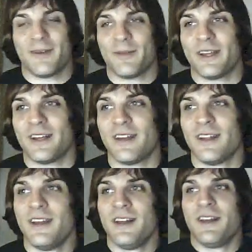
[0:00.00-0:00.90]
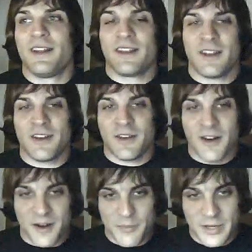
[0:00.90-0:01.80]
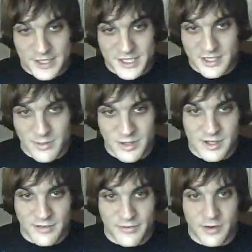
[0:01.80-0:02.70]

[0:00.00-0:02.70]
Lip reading: I mean, you're going to piss them off.